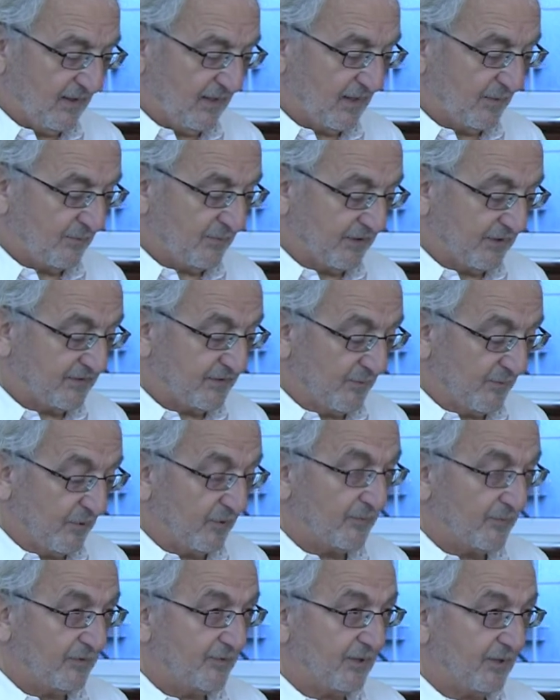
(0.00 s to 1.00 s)
But at the
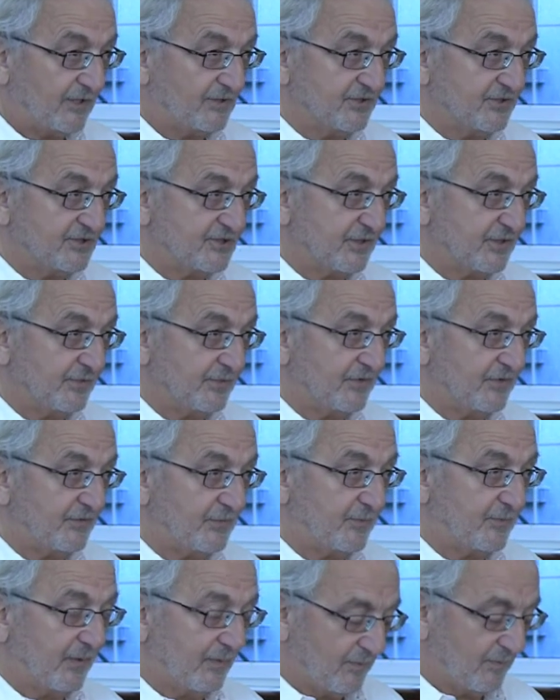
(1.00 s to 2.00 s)
moment, partnership
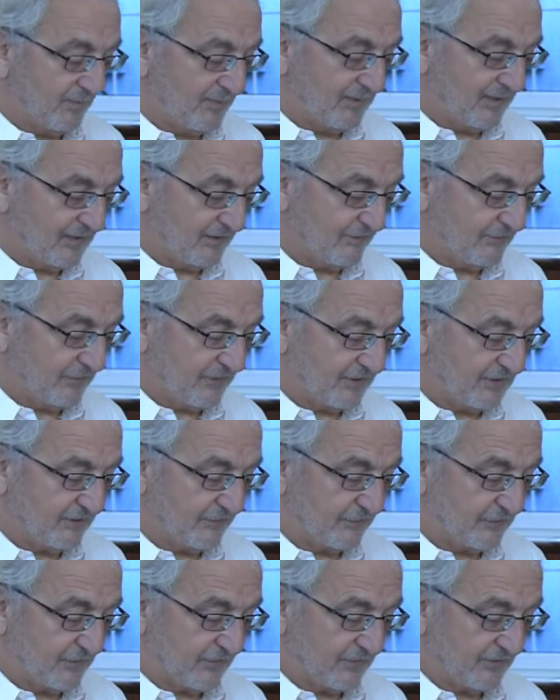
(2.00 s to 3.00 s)
is probably very
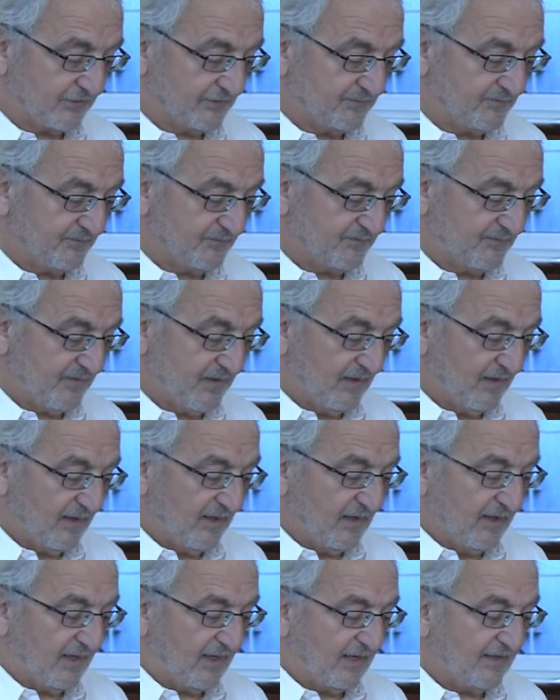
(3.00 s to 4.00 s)
difficult.
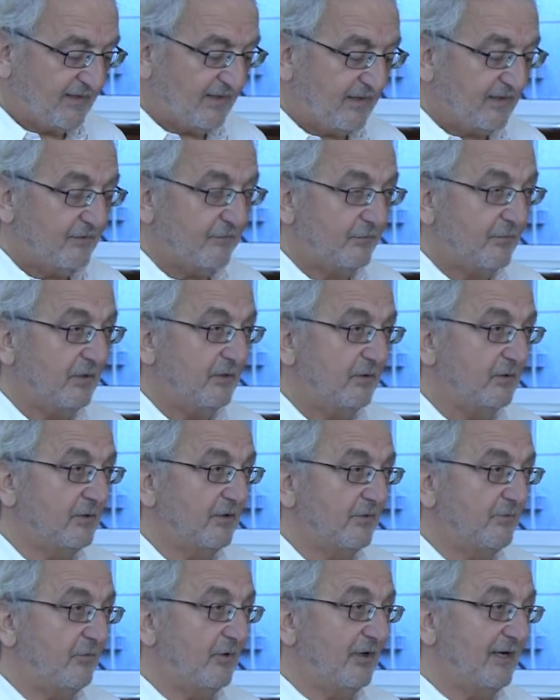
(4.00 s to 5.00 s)
And then if we
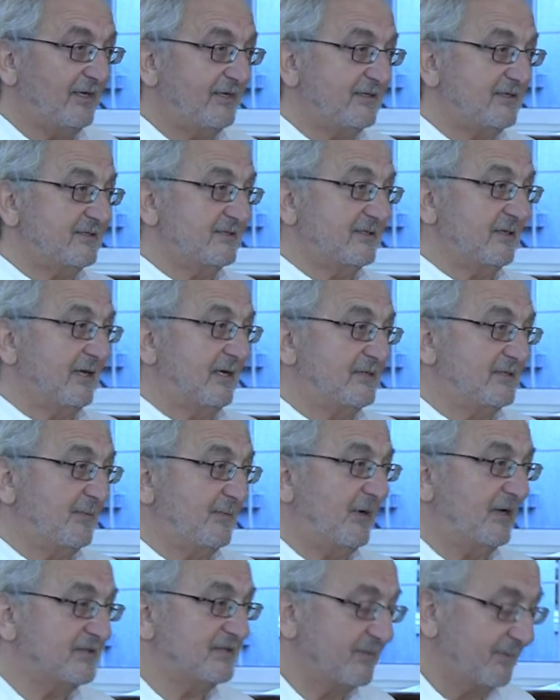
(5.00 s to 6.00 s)
look at rights as a
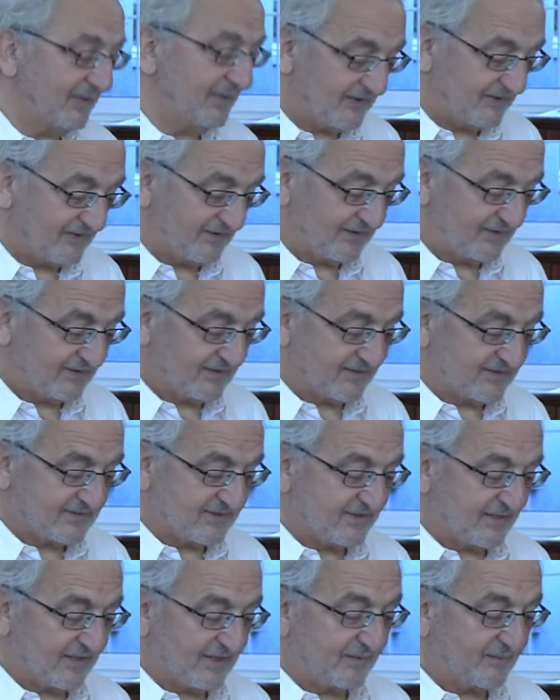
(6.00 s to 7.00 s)
possibility at
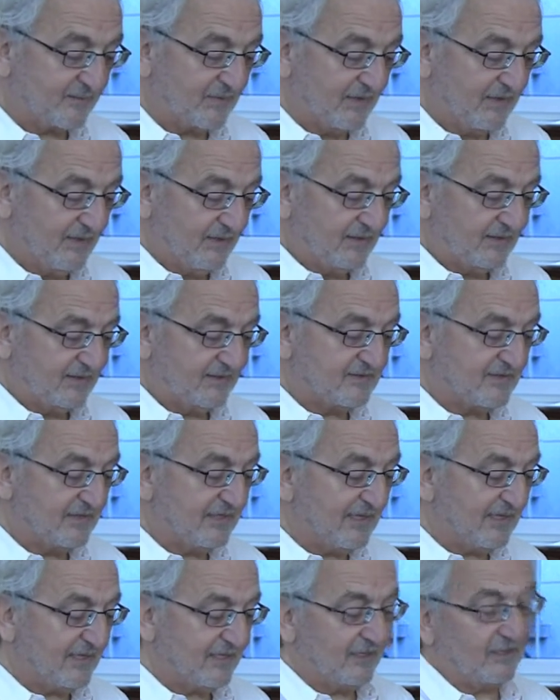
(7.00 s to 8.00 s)
this time, there's
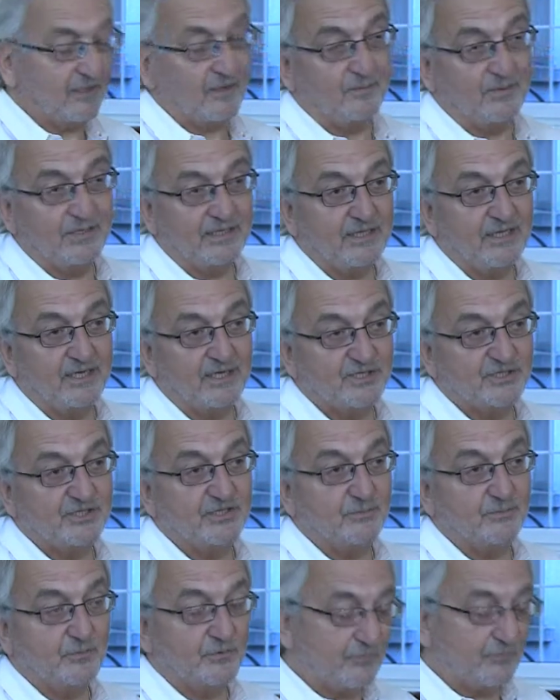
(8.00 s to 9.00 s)
a legal
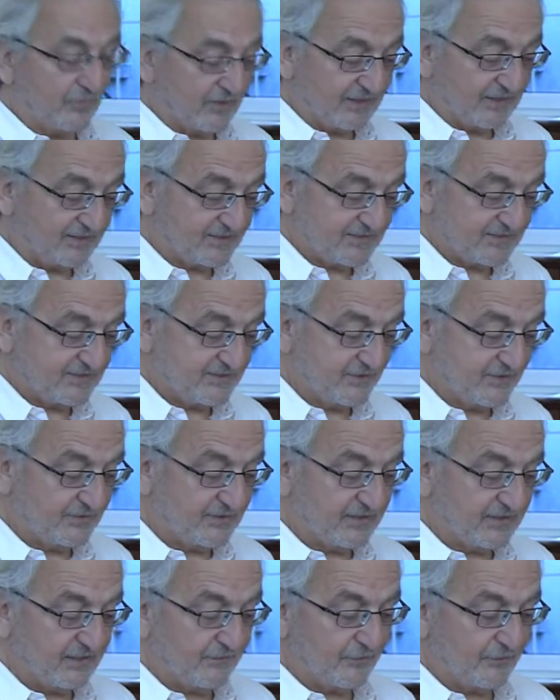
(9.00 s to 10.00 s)
obligation with rights to
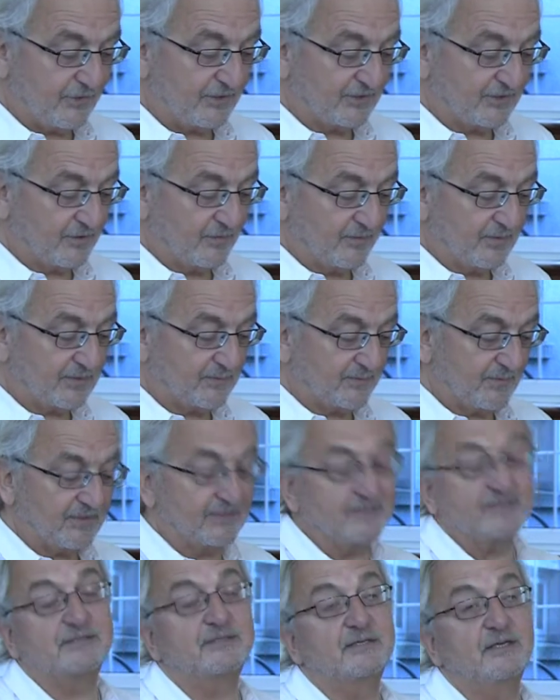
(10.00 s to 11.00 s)
deliver on
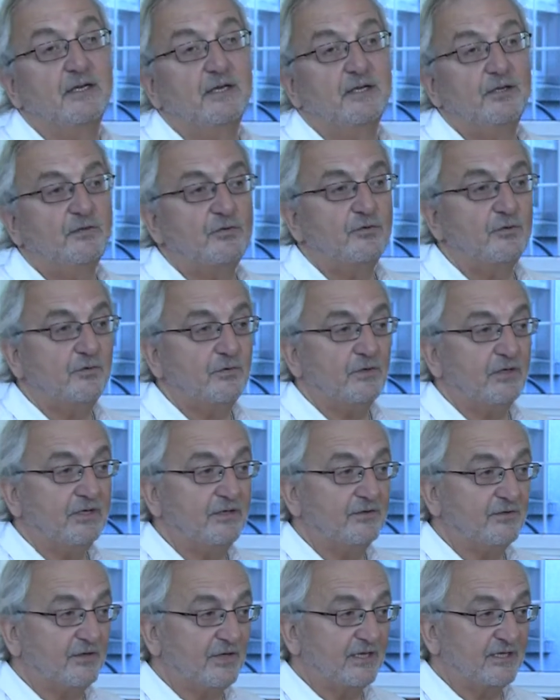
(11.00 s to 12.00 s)
commitments through
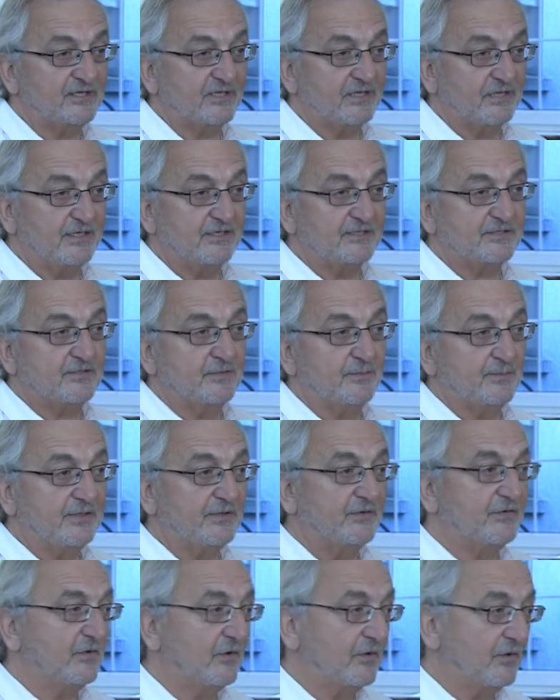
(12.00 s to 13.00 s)
international
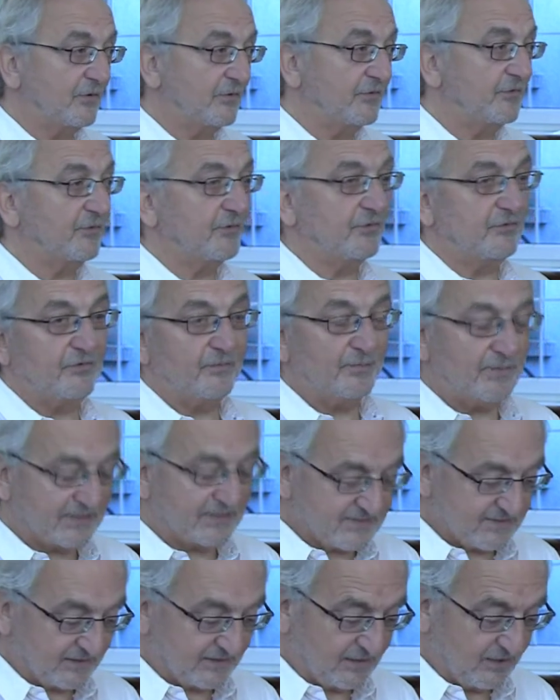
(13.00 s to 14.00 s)
instruments or through
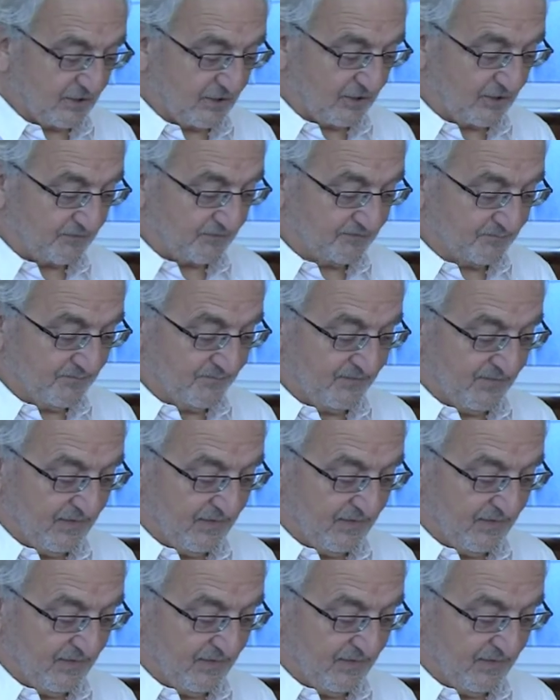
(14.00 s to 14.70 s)
domestic law.